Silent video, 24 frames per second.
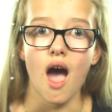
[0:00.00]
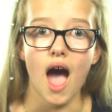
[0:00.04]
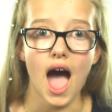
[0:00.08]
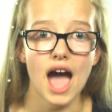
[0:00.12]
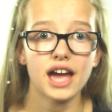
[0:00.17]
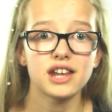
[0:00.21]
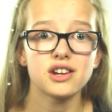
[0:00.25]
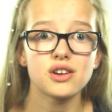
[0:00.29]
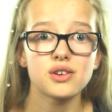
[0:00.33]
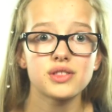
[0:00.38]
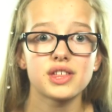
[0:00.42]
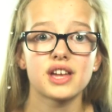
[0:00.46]

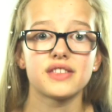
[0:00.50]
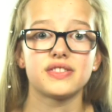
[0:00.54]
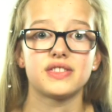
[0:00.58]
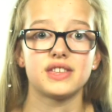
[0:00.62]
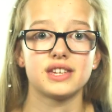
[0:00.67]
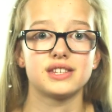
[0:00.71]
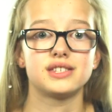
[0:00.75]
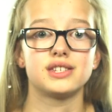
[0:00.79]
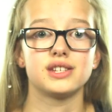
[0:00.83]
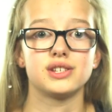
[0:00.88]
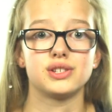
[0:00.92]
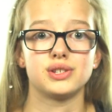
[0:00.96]
I know that
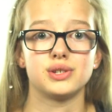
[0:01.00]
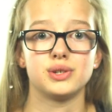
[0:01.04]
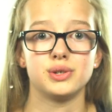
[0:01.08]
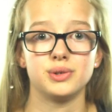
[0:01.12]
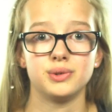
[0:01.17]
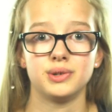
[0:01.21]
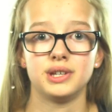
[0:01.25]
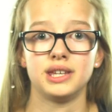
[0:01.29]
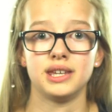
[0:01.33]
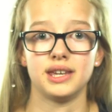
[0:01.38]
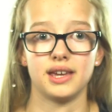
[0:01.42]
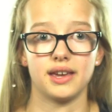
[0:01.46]
this is
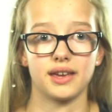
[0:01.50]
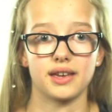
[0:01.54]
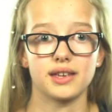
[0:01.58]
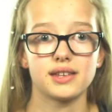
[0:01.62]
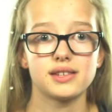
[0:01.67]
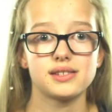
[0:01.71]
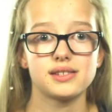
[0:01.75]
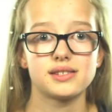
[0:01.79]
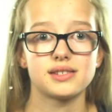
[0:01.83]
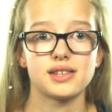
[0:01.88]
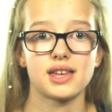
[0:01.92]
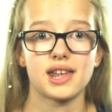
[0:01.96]
who He
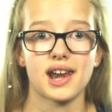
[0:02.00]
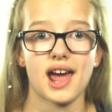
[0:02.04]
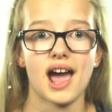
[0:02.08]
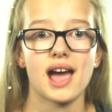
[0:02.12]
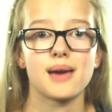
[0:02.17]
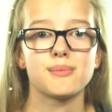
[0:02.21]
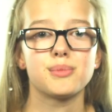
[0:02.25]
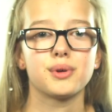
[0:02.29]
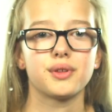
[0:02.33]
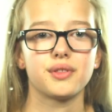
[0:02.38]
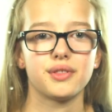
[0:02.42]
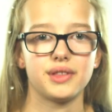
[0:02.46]
is, and
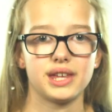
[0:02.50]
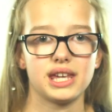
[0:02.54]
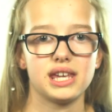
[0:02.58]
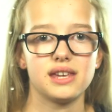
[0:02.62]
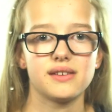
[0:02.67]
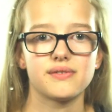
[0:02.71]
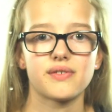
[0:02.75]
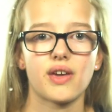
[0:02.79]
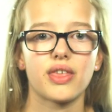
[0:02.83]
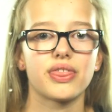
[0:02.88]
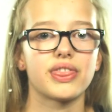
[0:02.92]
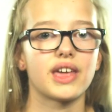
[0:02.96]
I
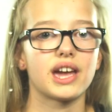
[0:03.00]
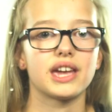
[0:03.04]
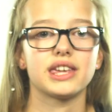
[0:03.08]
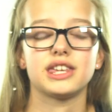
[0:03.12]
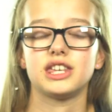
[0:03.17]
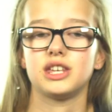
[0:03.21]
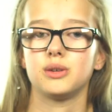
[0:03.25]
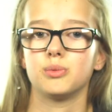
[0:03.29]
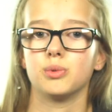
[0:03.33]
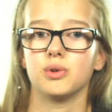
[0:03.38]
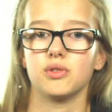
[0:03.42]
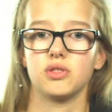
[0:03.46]
believe that
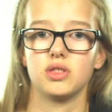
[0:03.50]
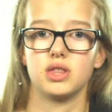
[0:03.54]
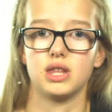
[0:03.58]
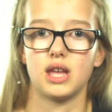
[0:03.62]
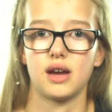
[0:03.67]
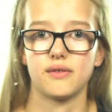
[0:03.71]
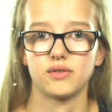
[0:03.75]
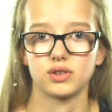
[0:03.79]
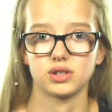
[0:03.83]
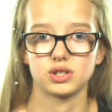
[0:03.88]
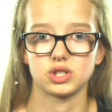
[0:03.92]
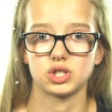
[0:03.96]
He will
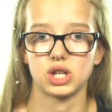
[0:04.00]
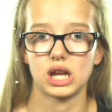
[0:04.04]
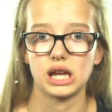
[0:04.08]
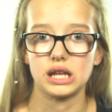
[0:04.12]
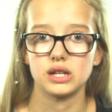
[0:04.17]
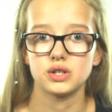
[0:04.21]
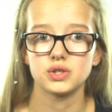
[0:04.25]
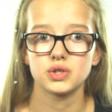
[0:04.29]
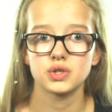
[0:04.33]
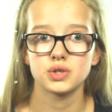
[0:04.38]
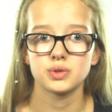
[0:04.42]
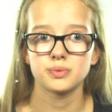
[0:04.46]
never
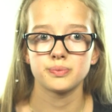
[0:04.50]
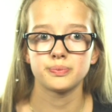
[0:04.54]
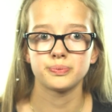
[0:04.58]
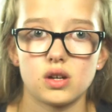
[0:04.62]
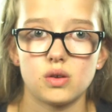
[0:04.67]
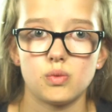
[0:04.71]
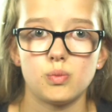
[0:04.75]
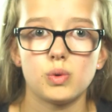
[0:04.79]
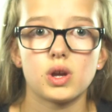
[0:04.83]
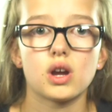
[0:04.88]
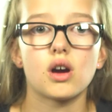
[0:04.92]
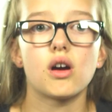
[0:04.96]
change.
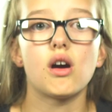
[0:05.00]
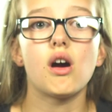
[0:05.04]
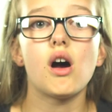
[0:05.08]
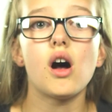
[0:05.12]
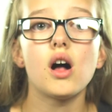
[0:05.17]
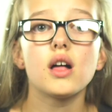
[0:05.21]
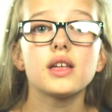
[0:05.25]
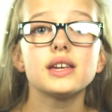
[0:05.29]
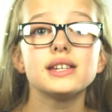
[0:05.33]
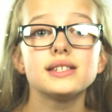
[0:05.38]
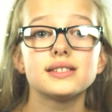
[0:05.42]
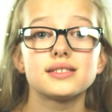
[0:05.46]
We are
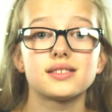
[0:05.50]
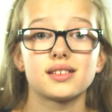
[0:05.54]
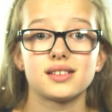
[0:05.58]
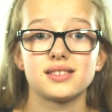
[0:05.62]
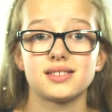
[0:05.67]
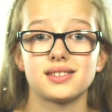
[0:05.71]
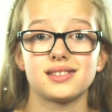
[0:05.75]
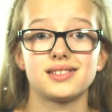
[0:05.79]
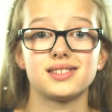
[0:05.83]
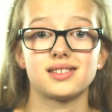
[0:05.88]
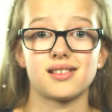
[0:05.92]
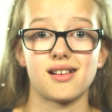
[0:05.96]
all His
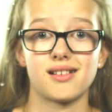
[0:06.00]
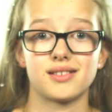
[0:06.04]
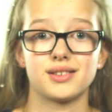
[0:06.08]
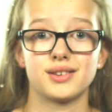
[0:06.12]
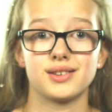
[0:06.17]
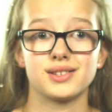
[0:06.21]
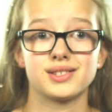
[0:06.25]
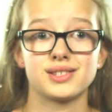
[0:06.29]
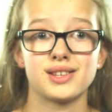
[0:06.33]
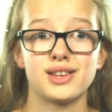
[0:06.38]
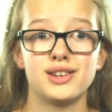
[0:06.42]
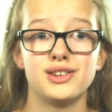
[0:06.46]
sons and
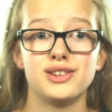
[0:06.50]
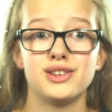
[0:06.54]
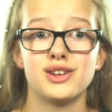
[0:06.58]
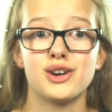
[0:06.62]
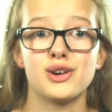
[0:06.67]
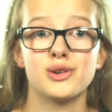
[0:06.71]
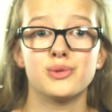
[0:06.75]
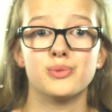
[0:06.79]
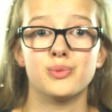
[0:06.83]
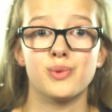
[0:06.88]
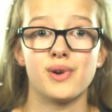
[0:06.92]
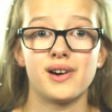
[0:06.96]
daughters, and
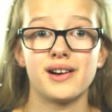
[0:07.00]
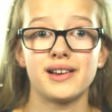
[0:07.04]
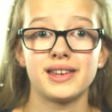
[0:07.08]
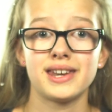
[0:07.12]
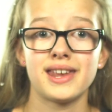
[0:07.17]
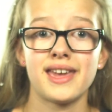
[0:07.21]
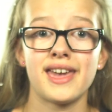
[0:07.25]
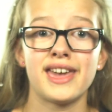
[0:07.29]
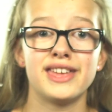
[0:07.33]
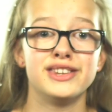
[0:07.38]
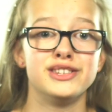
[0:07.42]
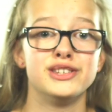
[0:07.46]
no one
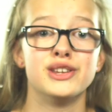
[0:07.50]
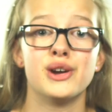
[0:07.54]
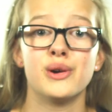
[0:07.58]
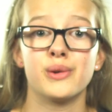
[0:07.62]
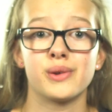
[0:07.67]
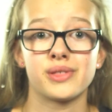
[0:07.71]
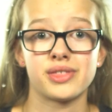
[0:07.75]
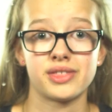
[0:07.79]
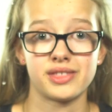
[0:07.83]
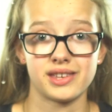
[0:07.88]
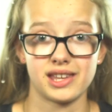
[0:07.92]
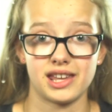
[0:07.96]
and no
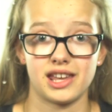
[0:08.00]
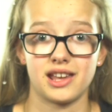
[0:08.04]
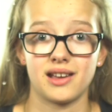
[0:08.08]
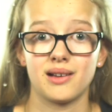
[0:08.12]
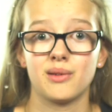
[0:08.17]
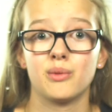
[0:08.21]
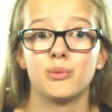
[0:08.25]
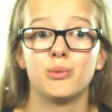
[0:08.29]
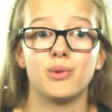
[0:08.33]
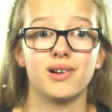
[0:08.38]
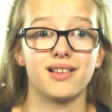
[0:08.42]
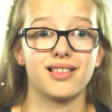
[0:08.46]

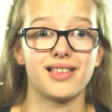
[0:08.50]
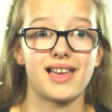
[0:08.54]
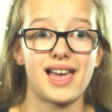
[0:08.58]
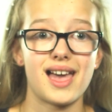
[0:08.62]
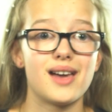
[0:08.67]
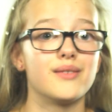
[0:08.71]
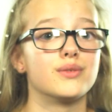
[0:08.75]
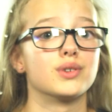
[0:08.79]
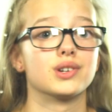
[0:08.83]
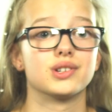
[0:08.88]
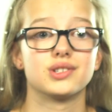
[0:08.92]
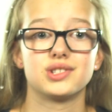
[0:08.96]
thing will
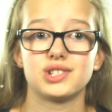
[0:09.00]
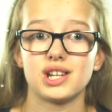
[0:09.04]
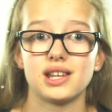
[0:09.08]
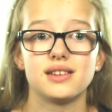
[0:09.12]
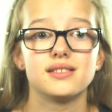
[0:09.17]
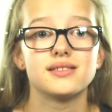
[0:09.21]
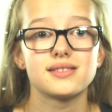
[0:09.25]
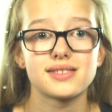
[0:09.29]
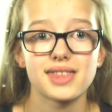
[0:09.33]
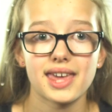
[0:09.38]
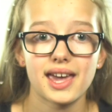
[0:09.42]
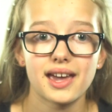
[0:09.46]
ever
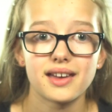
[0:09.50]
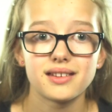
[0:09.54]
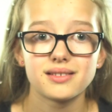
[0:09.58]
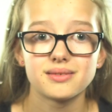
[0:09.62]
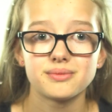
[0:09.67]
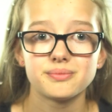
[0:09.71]
change that.